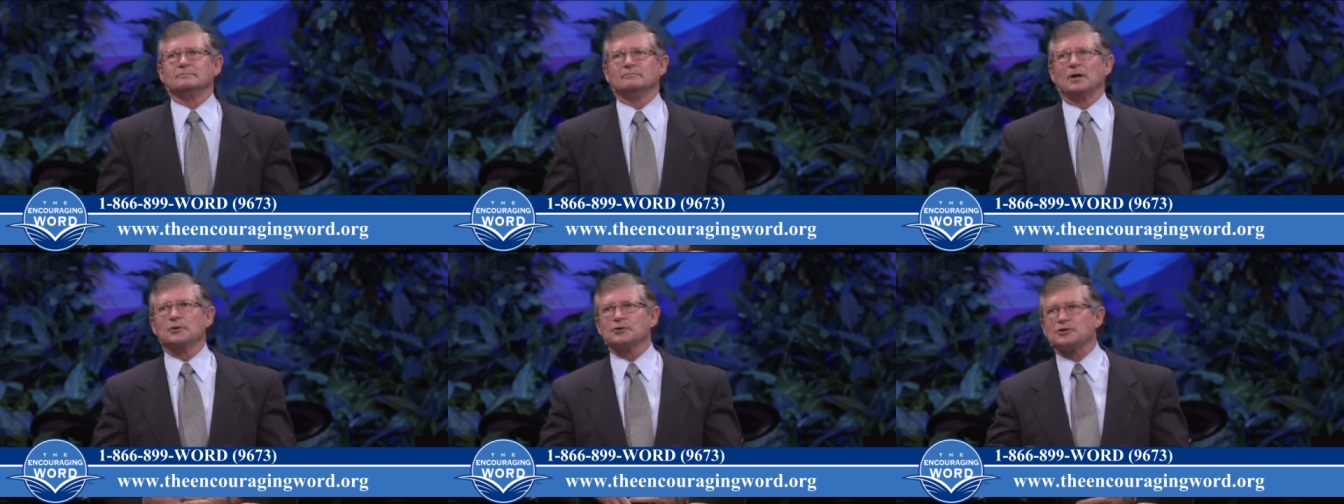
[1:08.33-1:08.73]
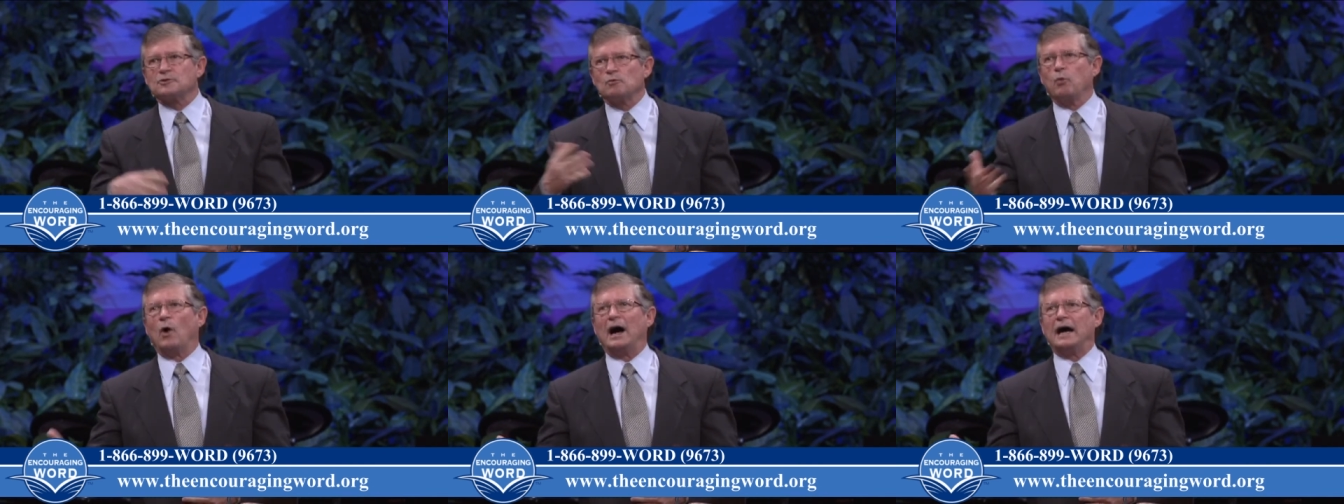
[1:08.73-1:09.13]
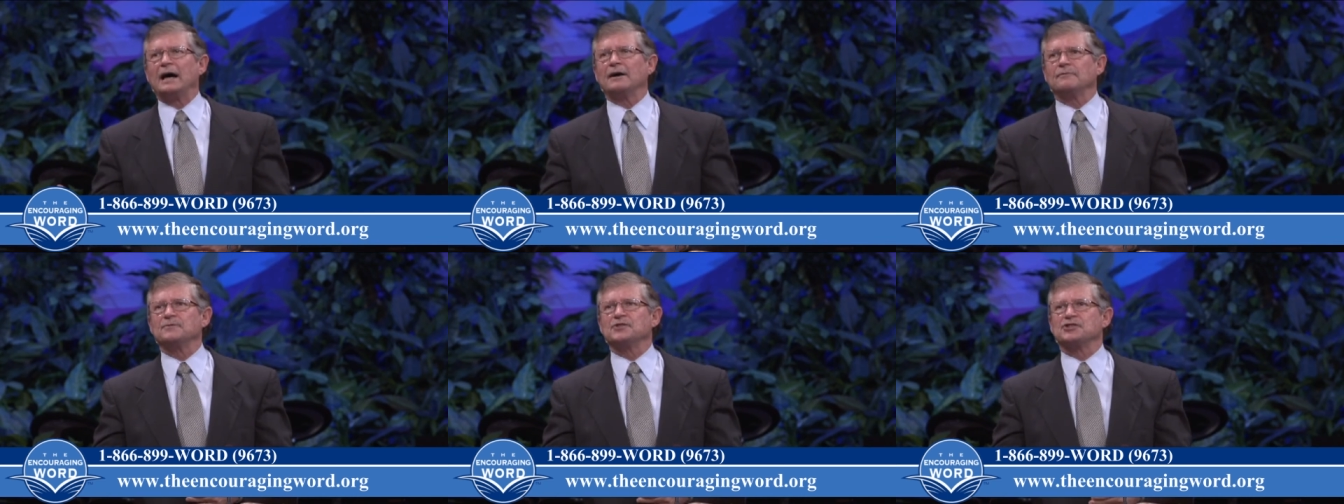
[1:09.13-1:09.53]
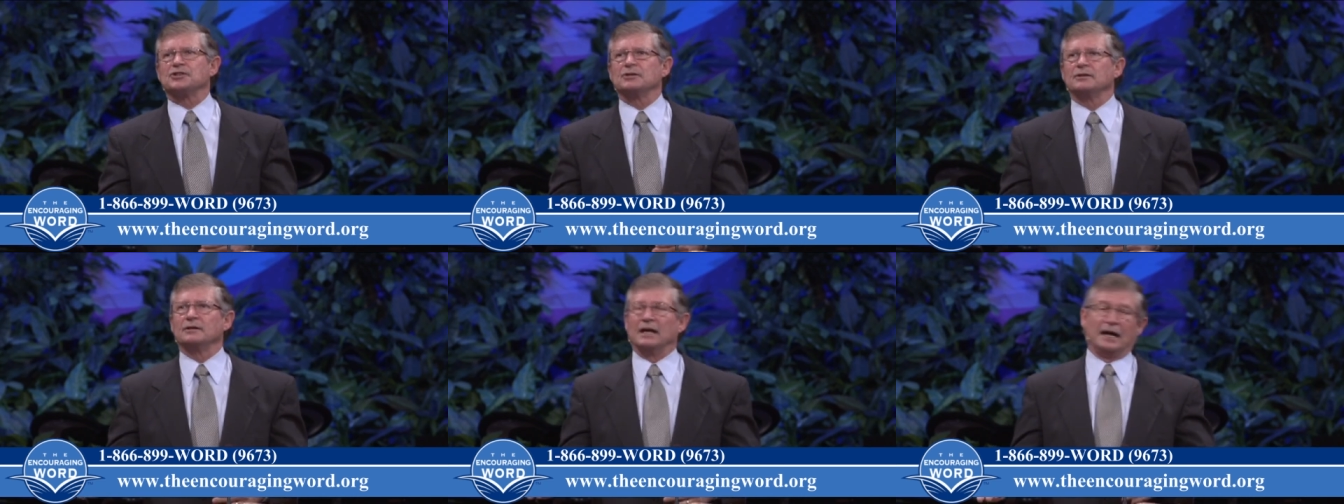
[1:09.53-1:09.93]
Most wives
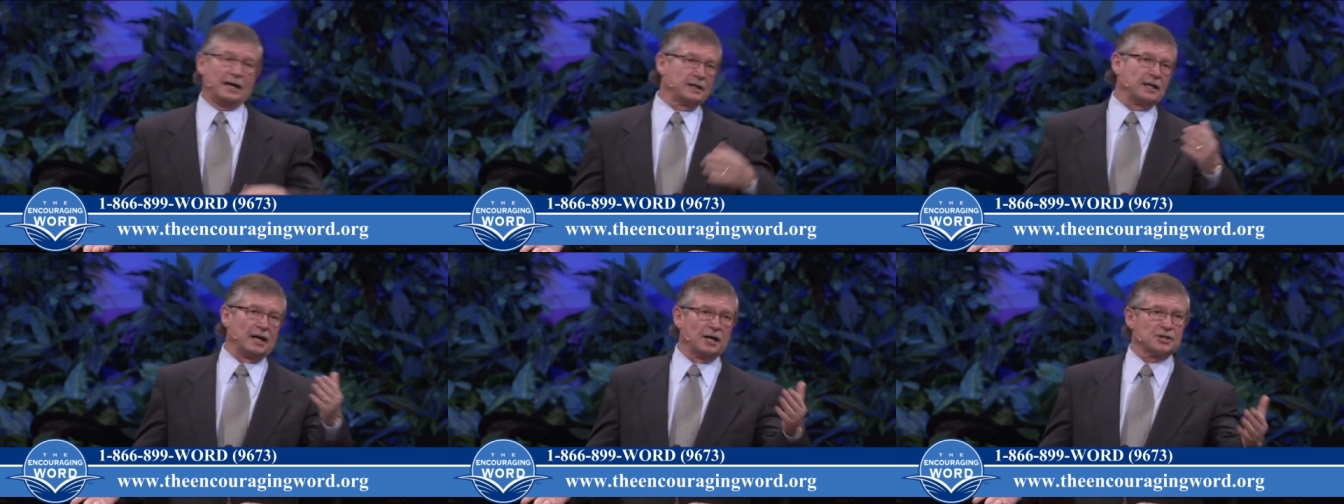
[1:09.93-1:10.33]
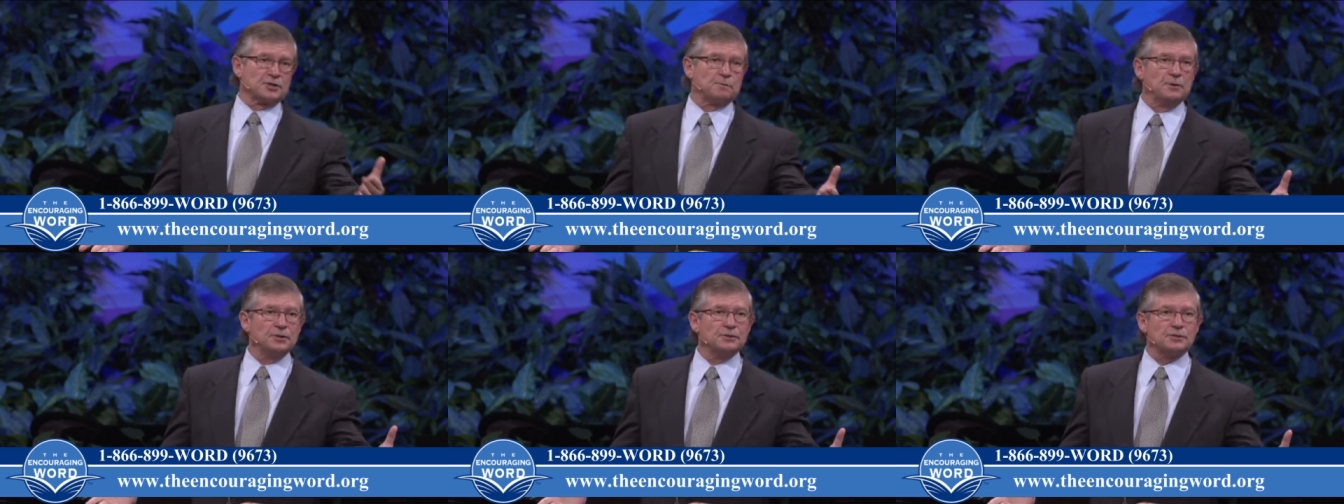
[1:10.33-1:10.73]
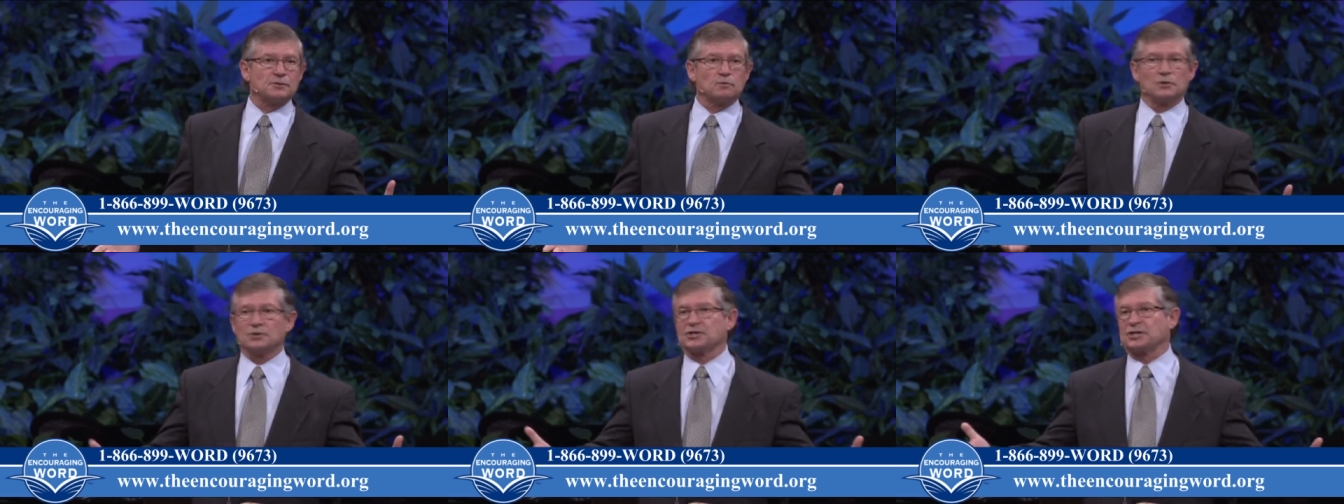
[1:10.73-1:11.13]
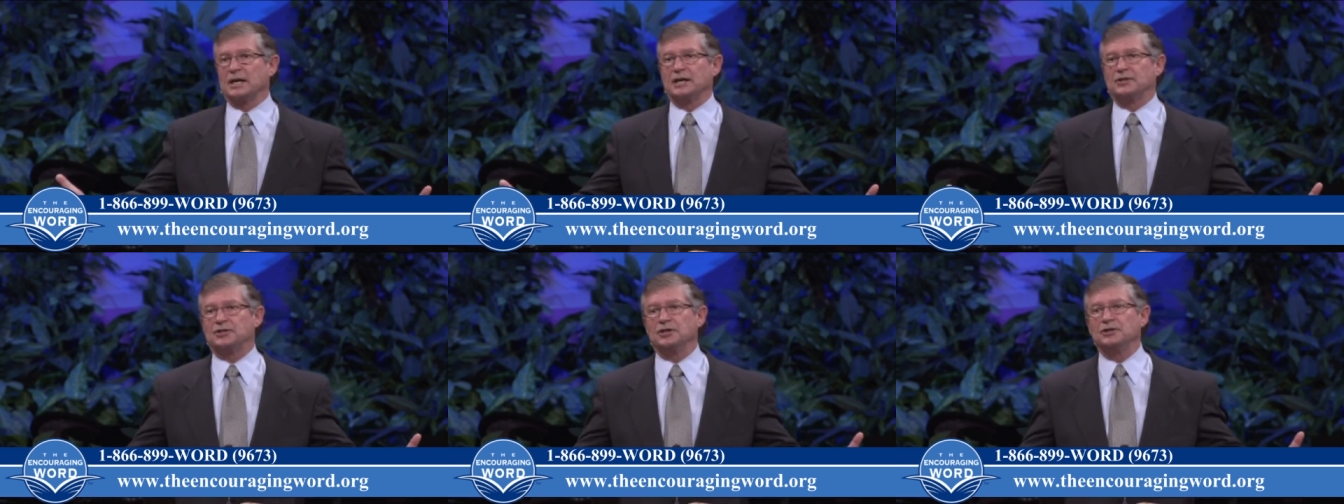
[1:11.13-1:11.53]
and husbands will
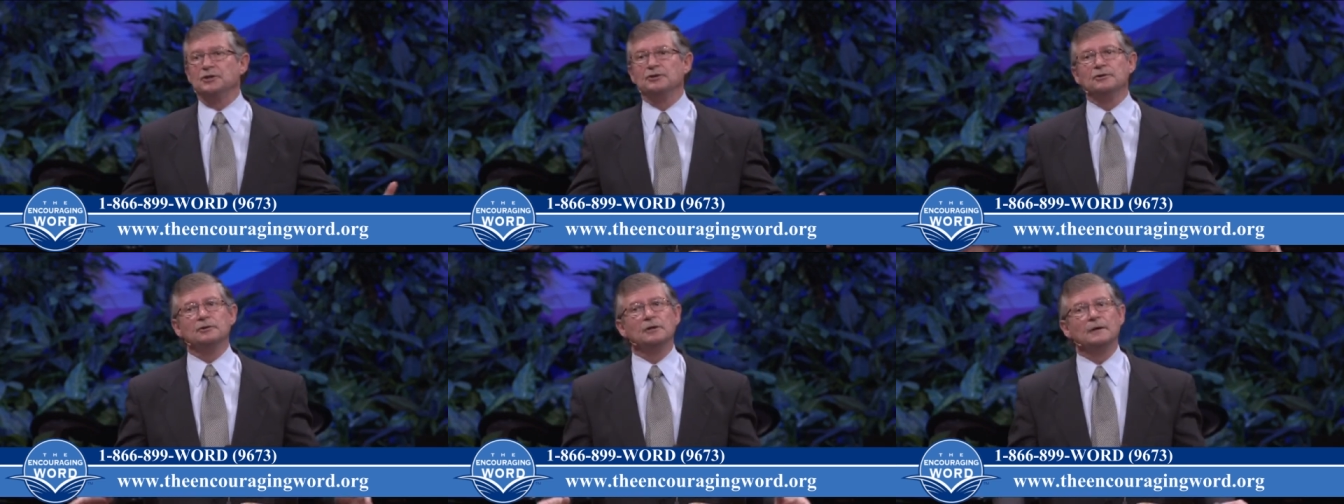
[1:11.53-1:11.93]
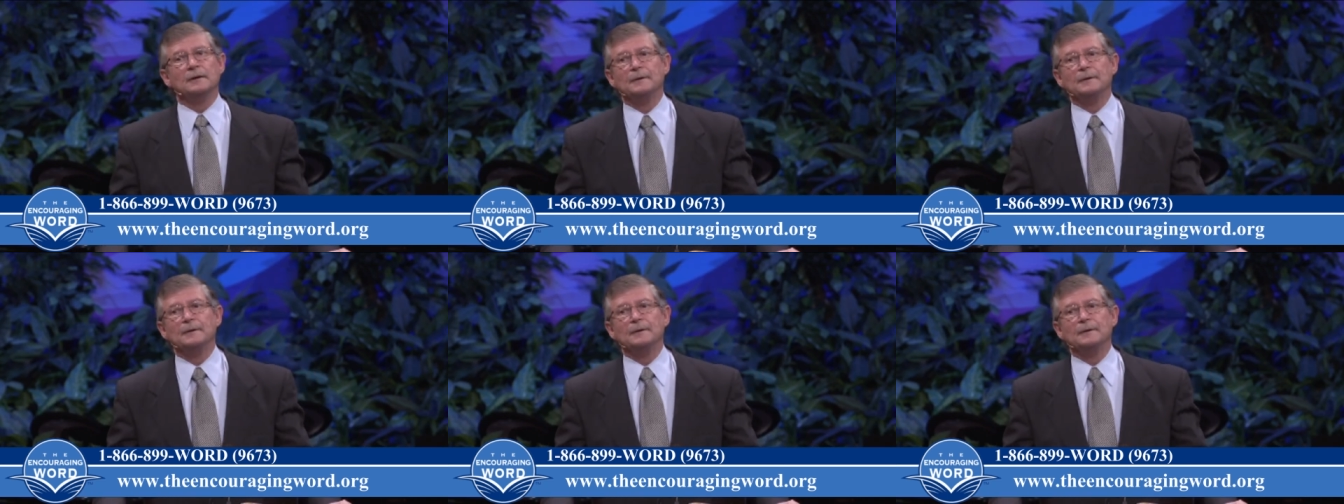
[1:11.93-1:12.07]
say to you,